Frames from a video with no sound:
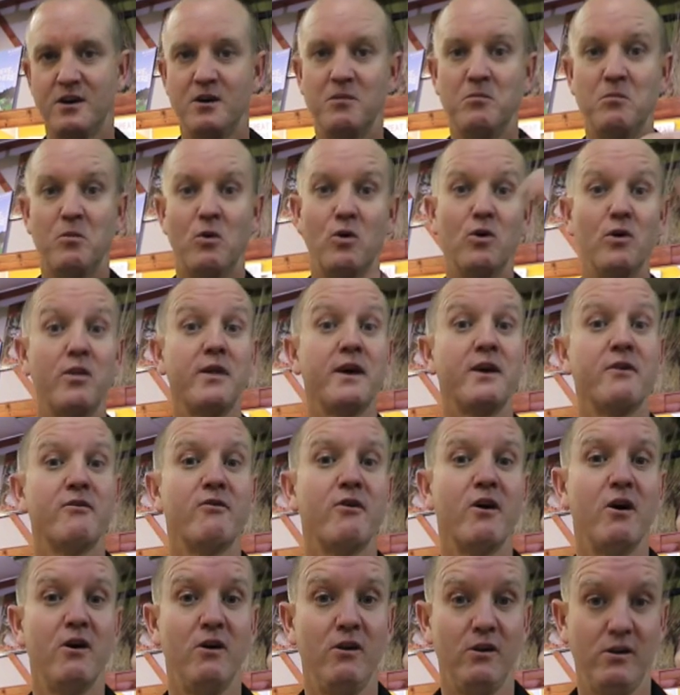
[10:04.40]
more than
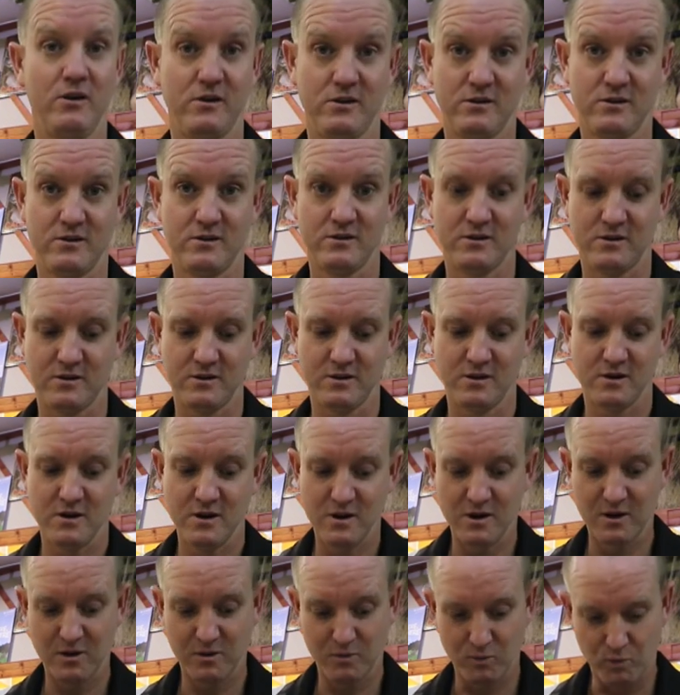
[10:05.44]
roll.
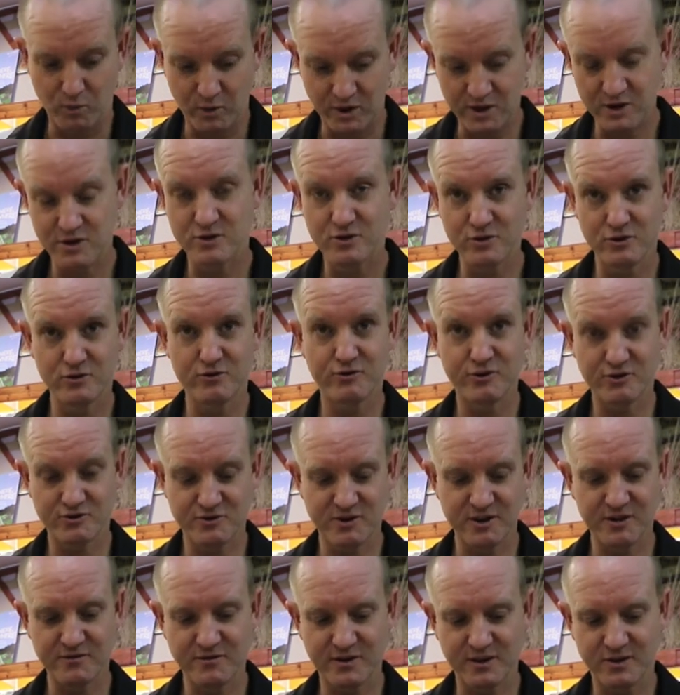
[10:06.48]
When you do
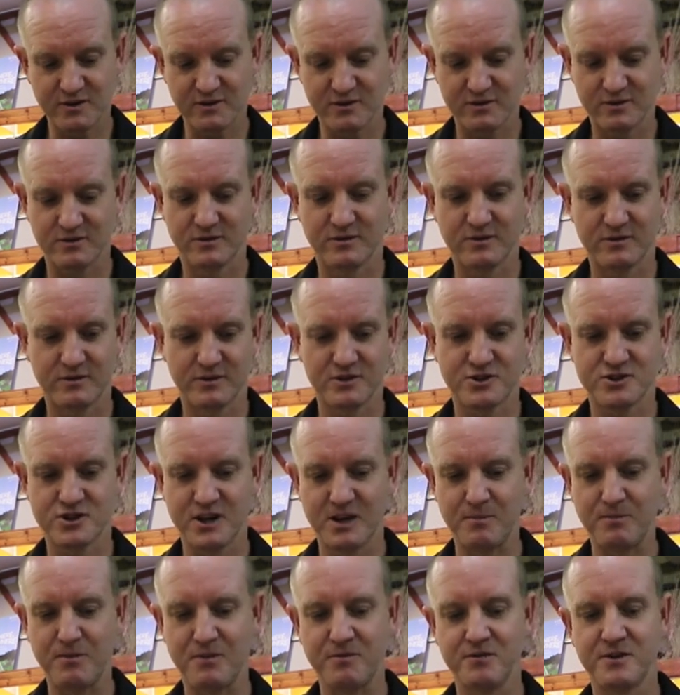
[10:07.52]
retrieve it, the
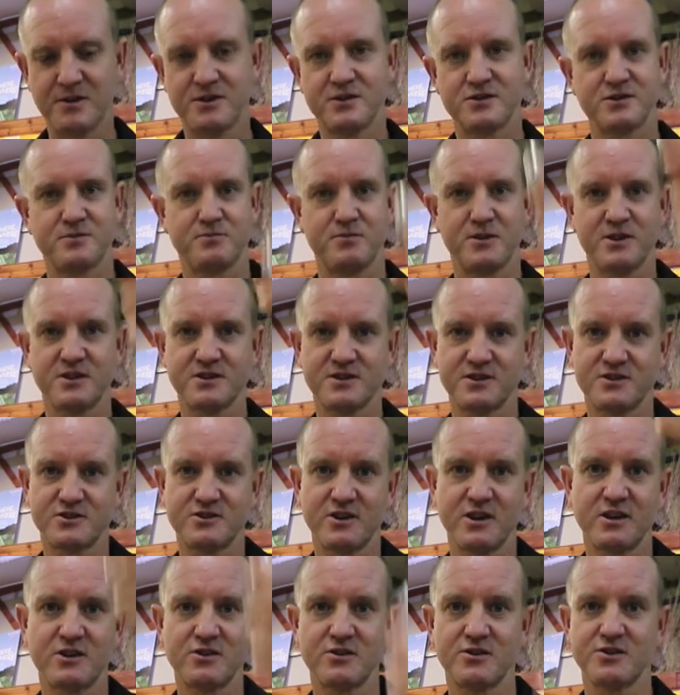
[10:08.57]
shape of it just brings it
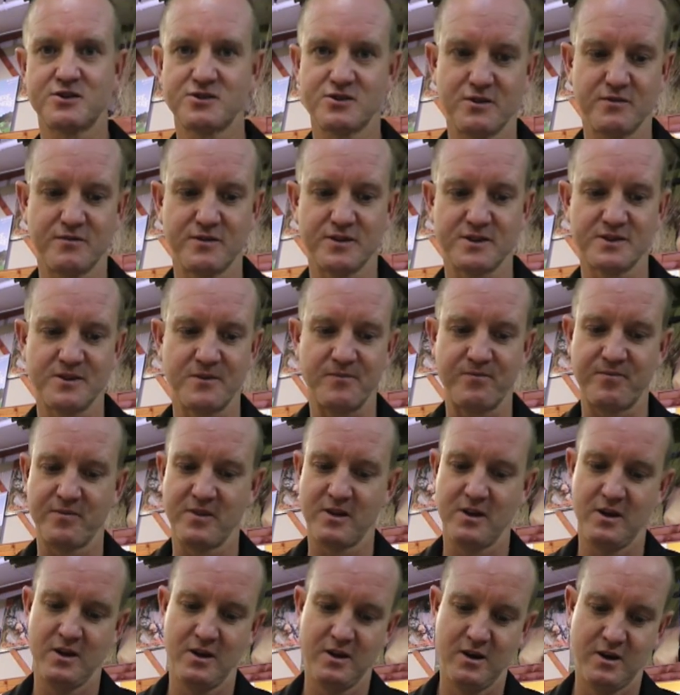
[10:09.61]
straight to the surface.
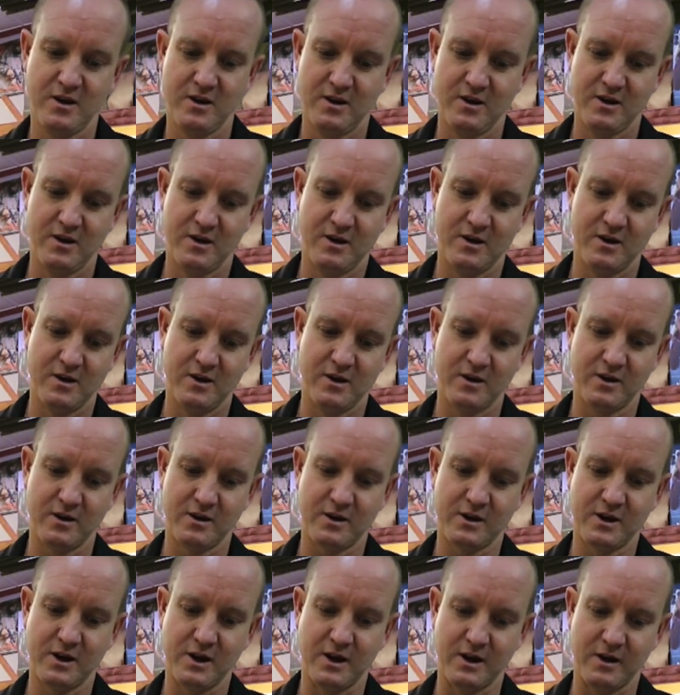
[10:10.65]

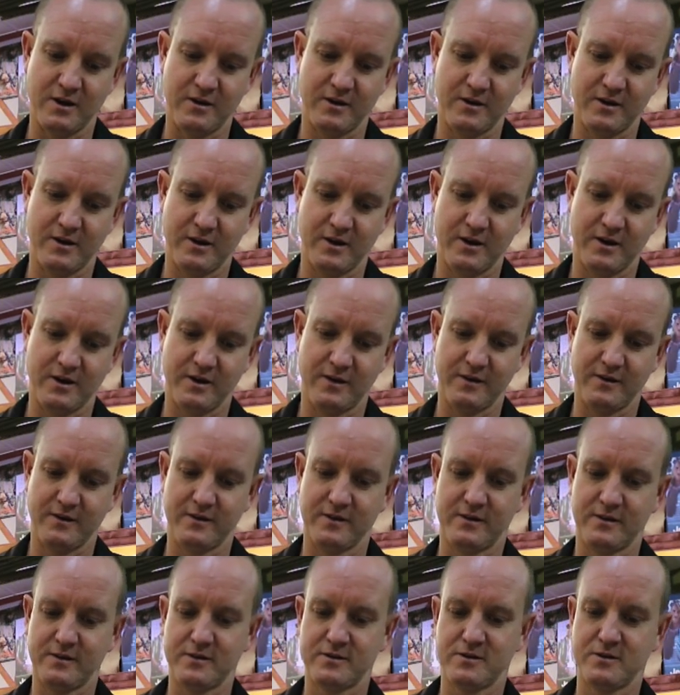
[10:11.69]
Okay,
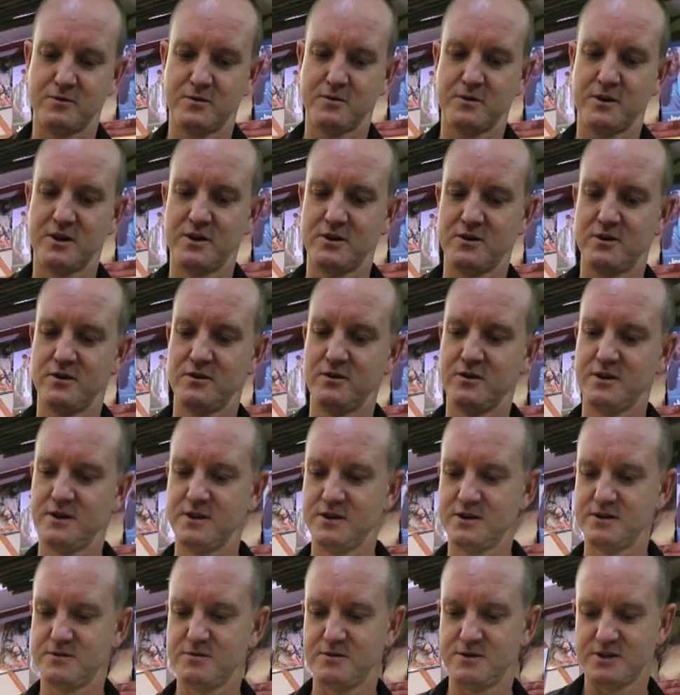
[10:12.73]
so what we're going to do
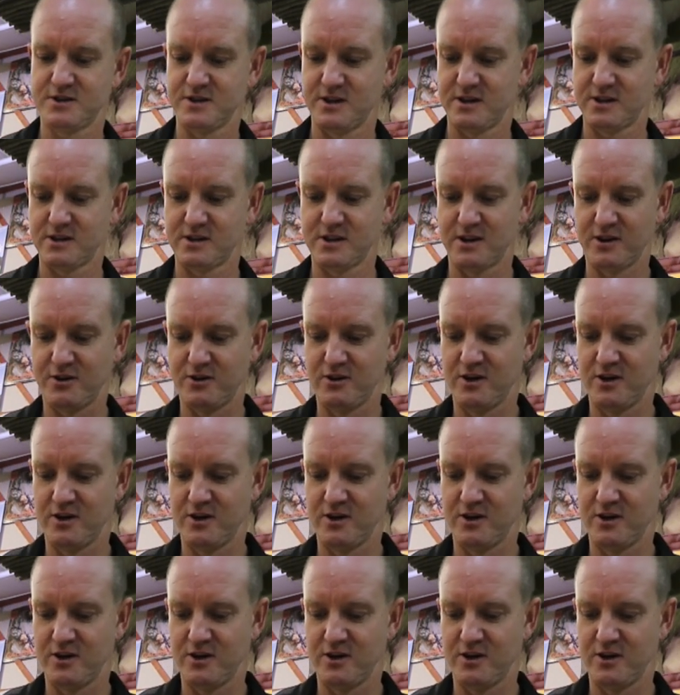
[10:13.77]
is we're just going to tie it